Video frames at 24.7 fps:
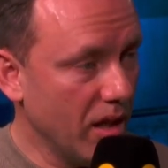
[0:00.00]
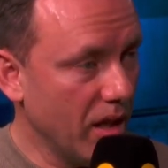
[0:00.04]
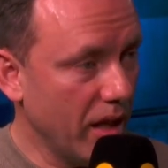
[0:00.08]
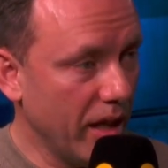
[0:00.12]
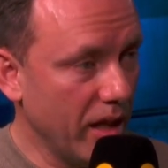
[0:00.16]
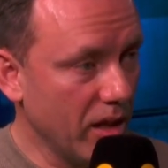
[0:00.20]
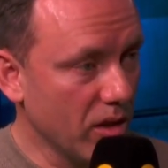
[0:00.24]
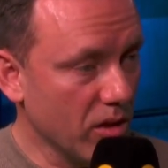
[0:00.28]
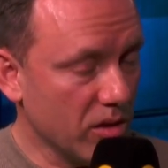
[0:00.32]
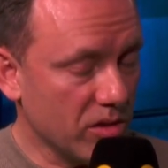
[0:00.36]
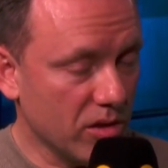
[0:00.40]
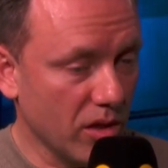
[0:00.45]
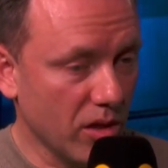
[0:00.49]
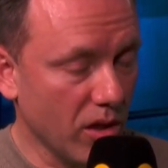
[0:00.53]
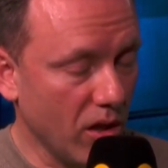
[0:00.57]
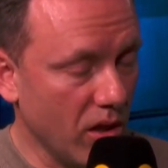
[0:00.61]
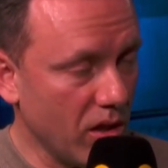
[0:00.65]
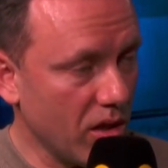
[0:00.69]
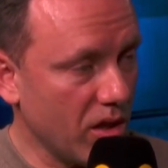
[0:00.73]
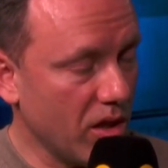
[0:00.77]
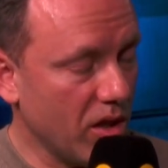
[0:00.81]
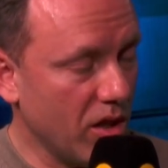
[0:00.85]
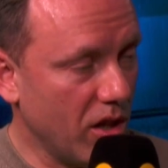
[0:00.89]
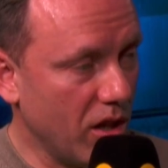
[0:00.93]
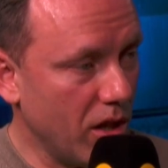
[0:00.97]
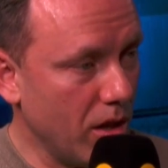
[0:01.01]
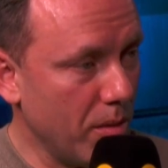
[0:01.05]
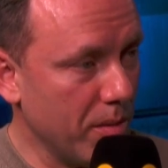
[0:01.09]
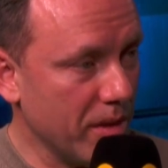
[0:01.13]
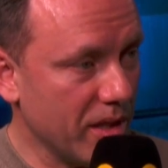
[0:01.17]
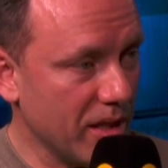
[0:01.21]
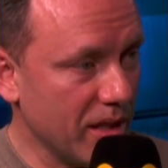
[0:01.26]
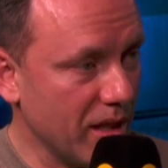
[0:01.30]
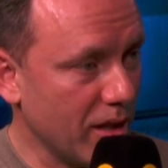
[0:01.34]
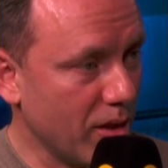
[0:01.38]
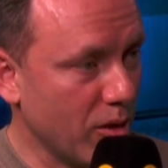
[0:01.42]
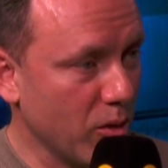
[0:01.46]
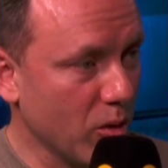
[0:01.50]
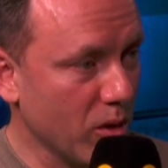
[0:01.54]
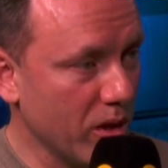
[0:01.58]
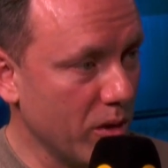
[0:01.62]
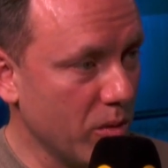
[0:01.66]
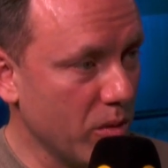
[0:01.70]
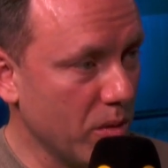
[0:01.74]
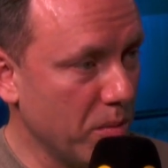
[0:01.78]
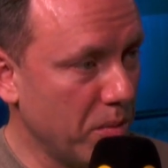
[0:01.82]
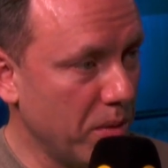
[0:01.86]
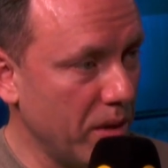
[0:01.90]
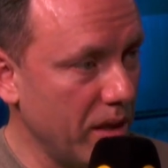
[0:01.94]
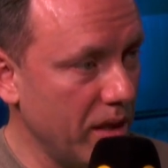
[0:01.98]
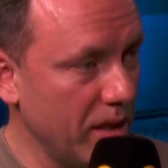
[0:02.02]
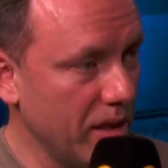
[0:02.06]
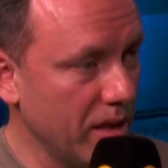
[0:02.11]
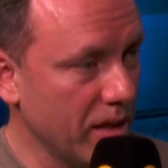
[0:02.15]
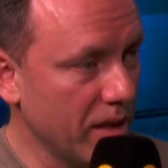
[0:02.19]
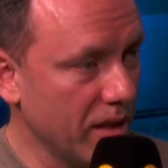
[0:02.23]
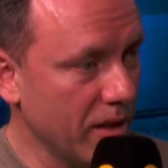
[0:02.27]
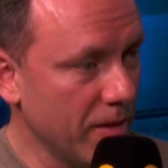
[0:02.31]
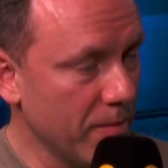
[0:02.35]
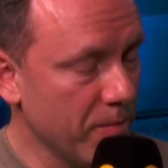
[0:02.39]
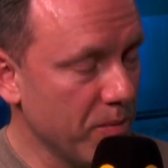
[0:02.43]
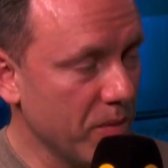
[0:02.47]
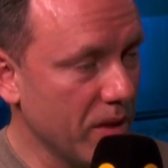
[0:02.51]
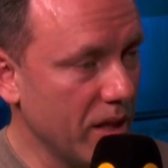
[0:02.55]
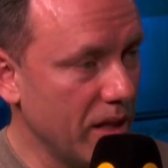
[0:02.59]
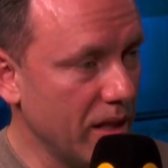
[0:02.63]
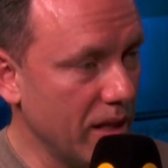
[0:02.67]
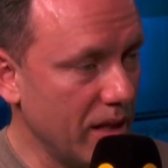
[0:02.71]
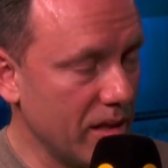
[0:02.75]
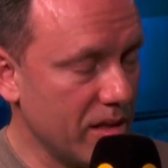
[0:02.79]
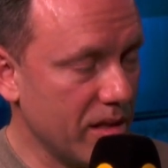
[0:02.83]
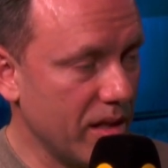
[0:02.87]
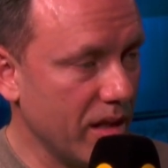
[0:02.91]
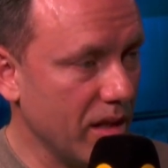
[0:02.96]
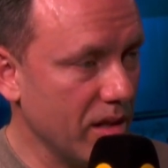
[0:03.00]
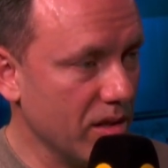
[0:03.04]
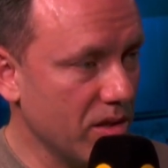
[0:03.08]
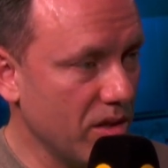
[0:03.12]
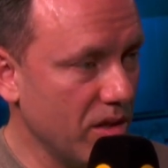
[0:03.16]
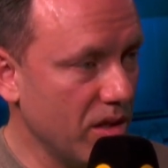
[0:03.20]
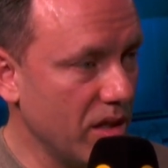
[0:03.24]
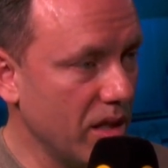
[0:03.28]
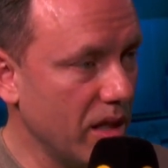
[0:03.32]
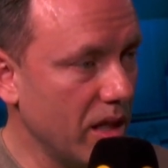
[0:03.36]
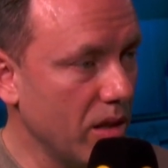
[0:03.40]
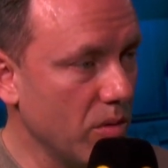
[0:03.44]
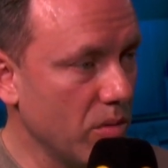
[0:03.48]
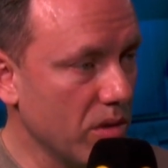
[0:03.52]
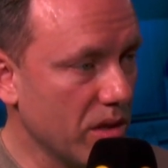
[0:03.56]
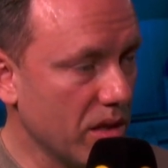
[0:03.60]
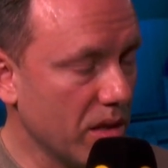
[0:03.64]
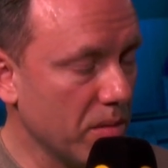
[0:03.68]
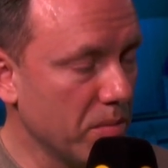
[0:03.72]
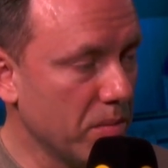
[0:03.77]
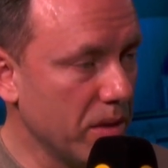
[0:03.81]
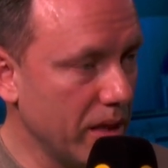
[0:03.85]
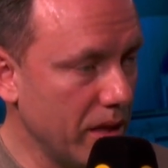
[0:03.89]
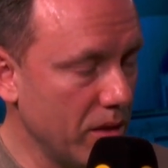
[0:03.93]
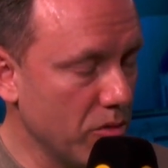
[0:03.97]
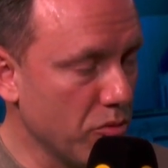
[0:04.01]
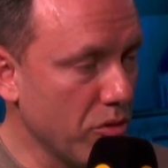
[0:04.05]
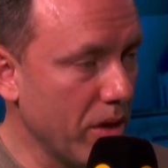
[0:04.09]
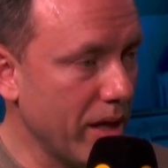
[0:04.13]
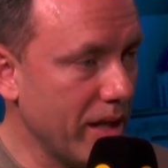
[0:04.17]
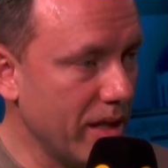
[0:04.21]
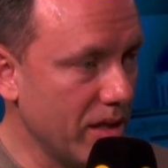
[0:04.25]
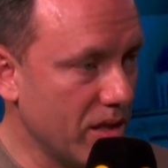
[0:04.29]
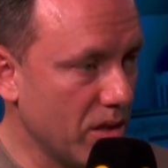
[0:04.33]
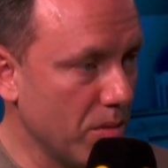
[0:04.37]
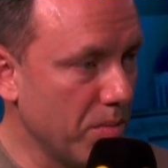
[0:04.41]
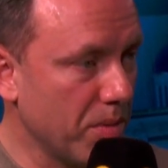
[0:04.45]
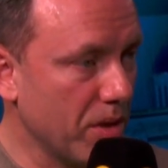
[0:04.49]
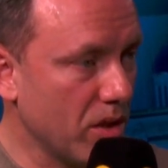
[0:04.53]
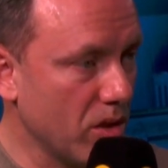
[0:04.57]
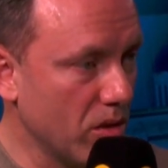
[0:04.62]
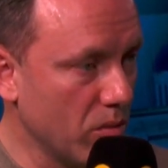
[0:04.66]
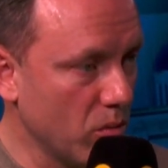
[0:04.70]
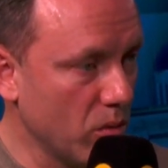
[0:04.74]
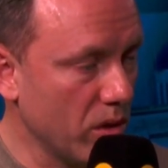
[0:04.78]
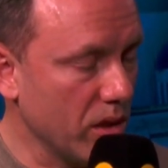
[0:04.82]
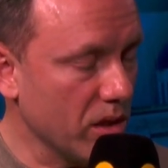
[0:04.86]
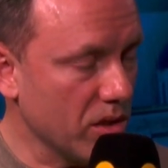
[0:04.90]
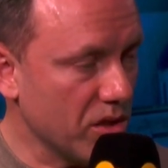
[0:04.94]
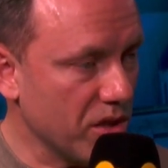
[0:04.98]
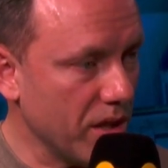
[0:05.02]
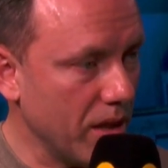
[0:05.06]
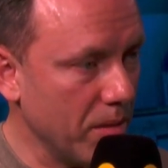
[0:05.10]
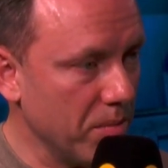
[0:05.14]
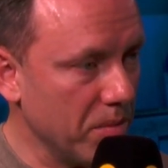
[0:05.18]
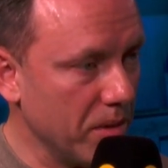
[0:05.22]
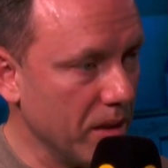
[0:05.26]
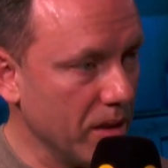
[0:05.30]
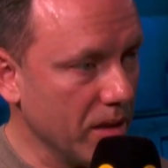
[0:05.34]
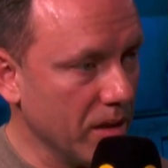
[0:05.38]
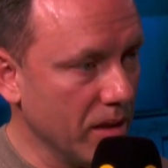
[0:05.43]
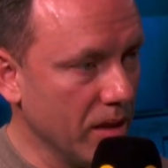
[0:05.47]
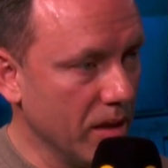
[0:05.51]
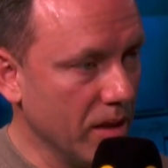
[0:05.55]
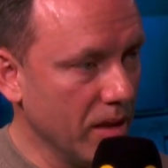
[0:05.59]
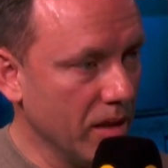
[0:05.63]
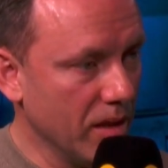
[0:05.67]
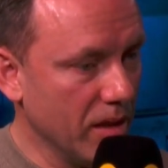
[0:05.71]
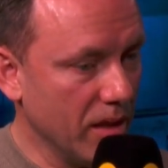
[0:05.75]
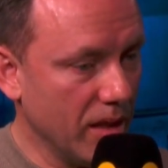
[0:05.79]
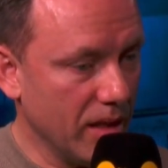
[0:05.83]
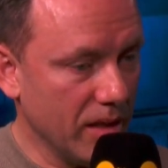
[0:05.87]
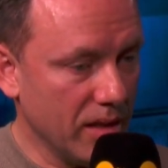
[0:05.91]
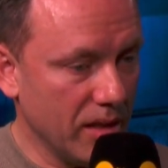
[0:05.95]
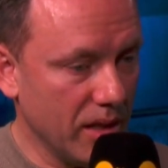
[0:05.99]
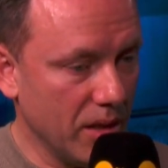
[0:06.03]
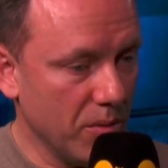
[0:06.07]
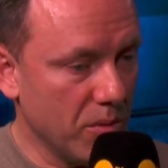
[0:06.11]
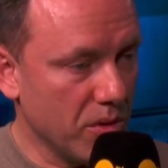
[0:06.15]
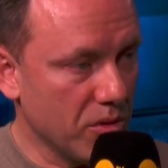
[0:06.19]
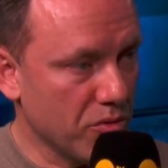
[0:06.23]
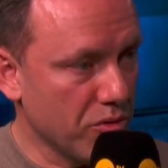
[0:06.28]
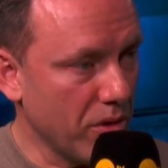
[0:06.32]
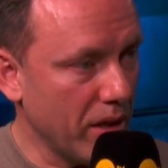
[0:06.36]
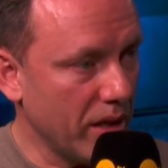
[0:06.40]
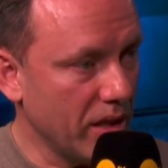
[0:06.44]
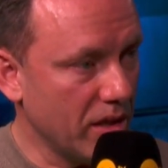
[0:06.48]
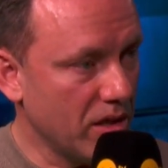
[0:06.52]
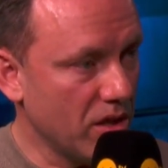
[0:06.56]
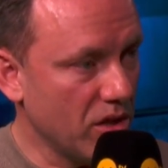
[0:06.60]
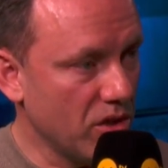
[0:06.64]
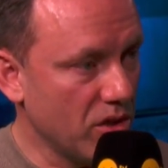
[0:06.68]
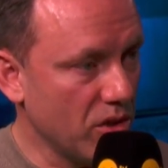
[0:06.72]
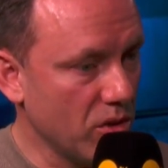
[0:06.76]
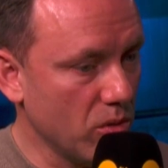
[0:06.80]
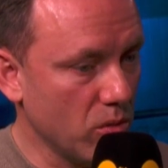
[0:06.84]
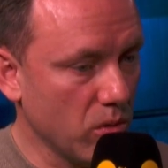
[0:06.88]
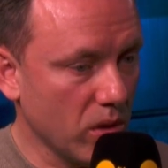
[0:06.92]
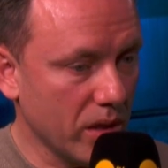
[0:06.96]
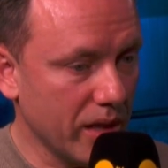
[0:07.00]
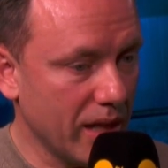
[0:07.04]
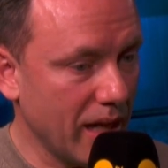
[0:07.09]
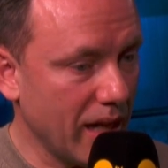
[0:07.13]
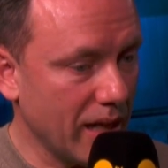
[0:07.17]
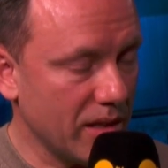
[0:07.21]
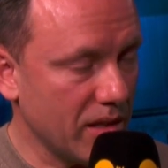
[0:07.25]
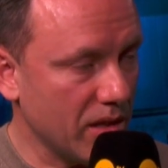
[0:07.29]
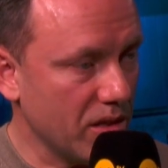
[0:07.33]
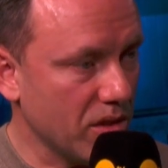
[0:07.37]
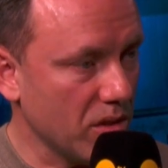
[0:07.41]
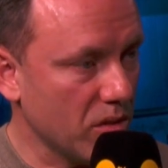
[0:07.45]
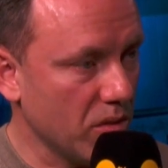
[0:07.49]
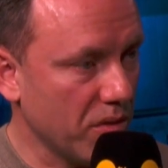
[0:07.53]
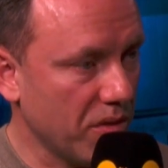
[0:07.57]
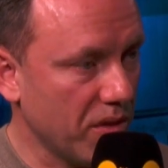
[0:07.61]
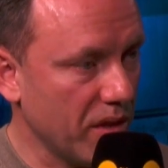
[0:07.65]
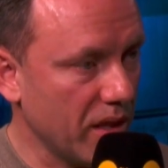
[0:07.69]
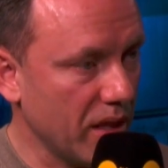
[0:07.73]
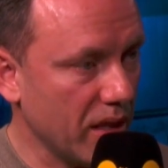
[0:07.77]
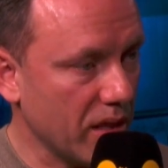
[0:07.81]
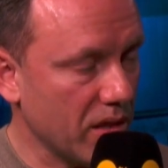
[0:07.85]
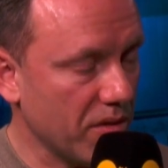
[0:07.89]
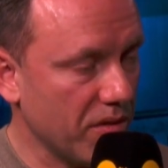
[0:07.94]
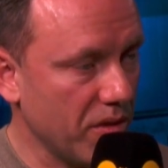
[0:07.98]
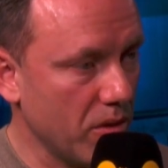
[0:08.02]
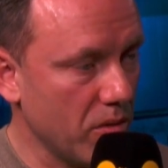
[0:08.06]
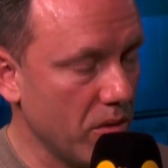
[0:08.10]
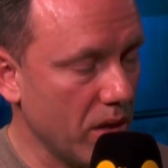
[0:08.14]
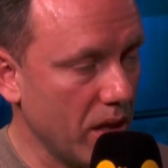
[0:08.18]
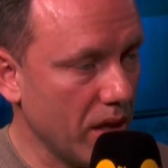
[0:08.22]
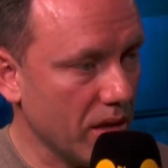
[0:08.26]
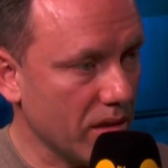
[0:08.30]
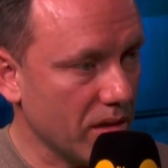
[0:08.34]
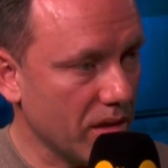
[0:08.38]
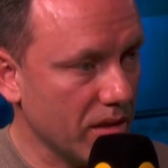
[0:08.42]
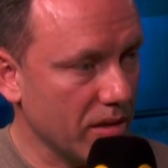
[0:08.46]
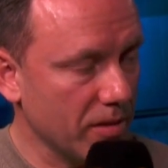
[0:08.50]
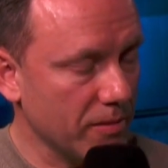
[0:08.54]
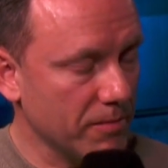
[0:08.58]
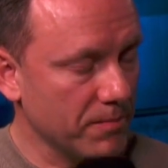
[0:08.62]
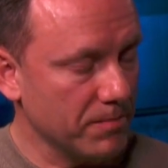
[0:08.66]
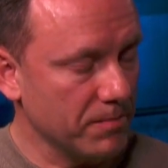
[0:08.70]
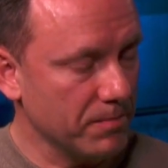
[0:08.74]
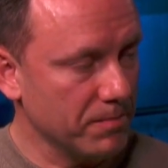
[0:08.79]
He looked a lot calmer than I thought he would be, and that tells you that he was completely ready to become world champion, and he was ready to do what he had to do for the next few years.